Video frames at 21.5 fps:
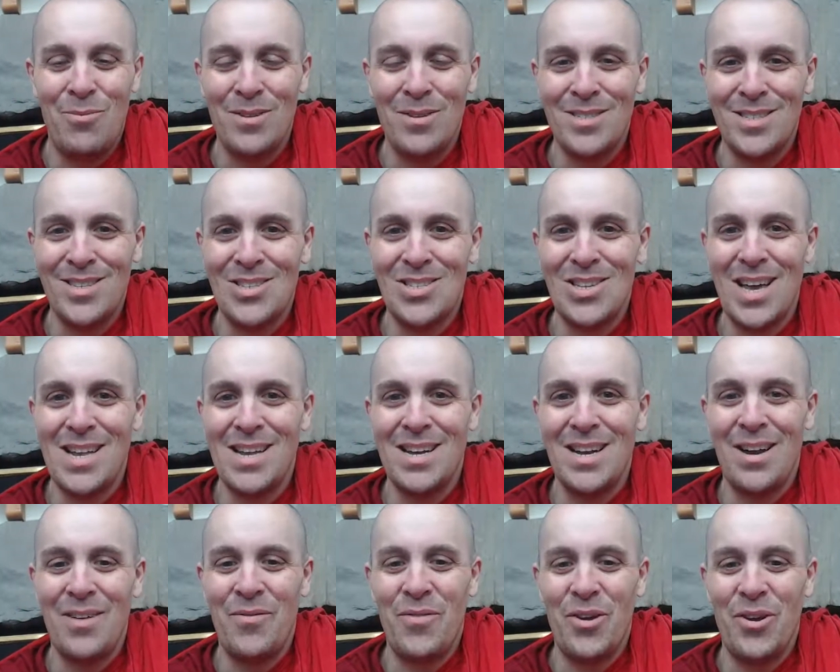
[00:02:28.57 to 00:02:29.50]
Decided
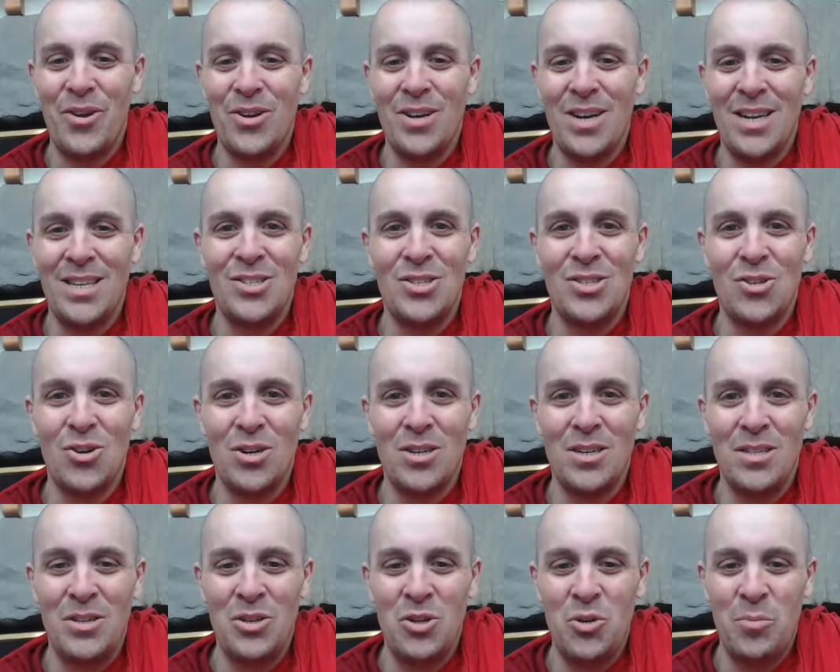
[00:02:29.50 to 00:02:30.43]
I figured I'd start a
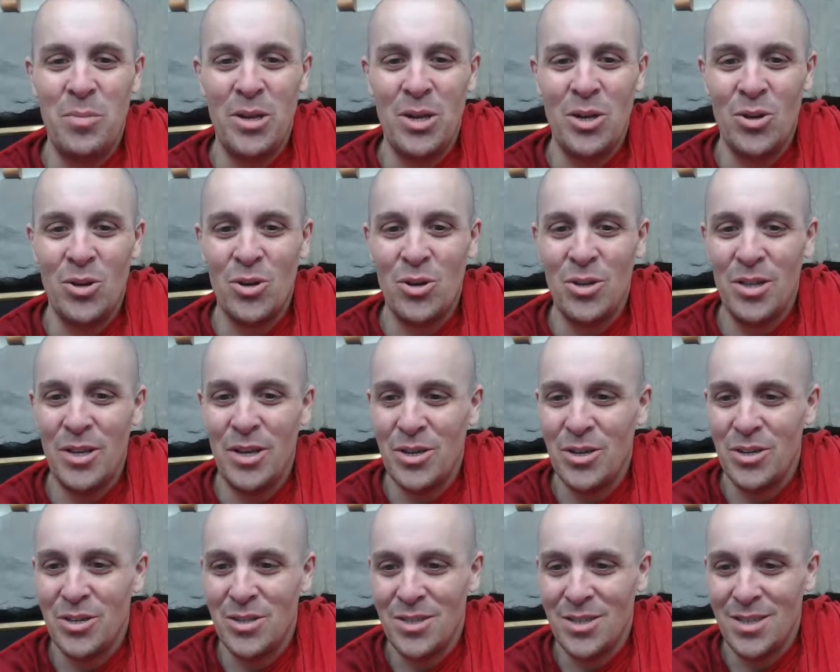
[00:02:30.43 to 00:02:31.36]
little bit
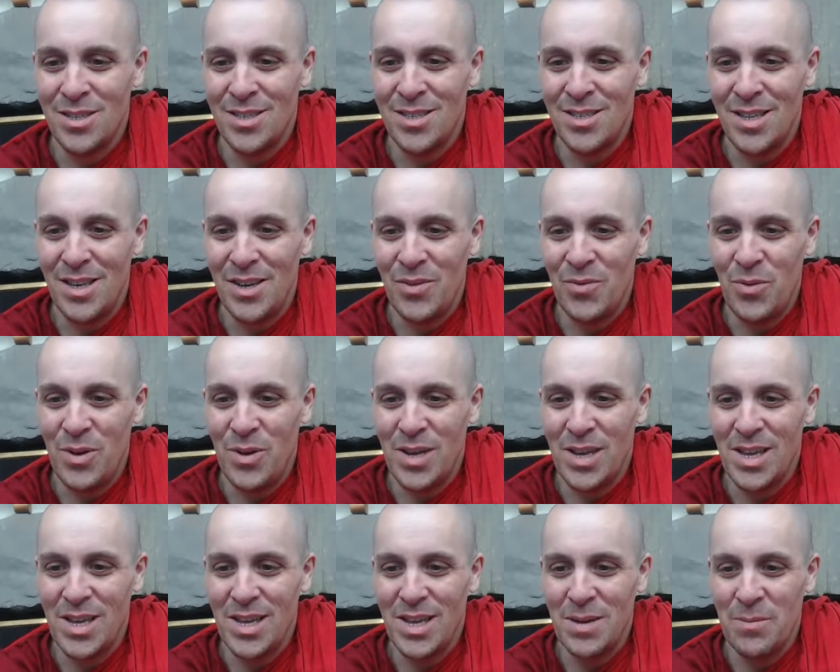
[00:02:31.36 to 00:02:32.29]
earlier to see if we
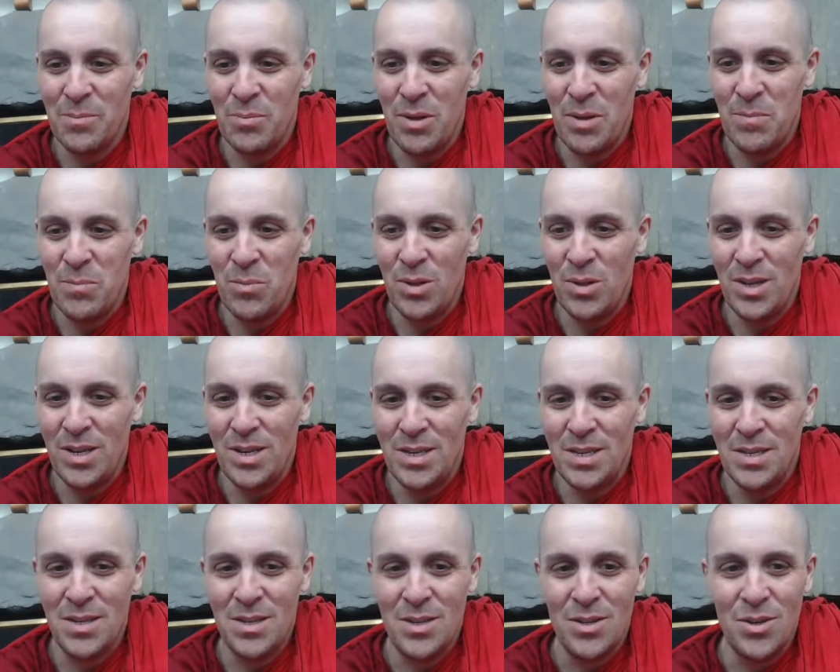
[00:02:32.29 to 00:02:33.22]
can get people
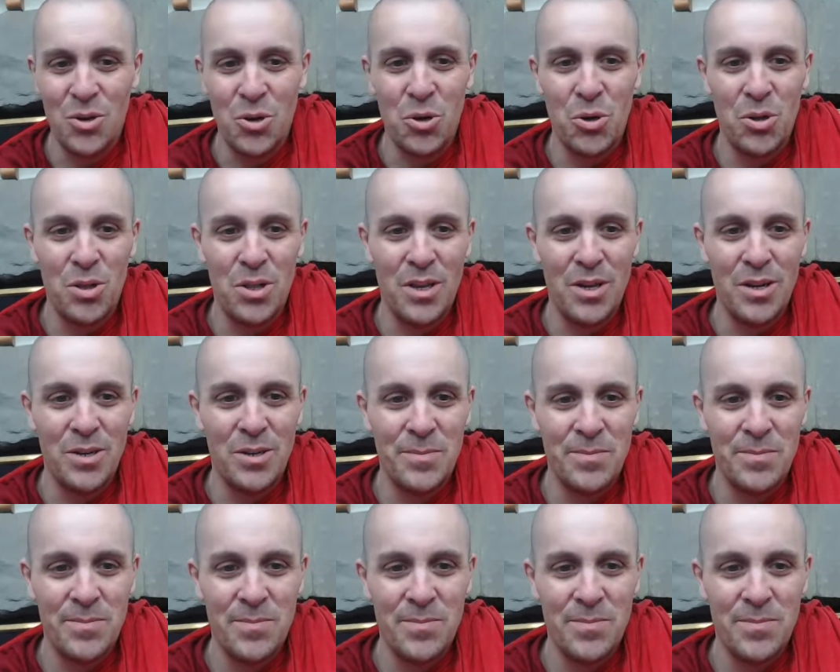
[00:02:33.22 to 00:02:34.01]
in earlier.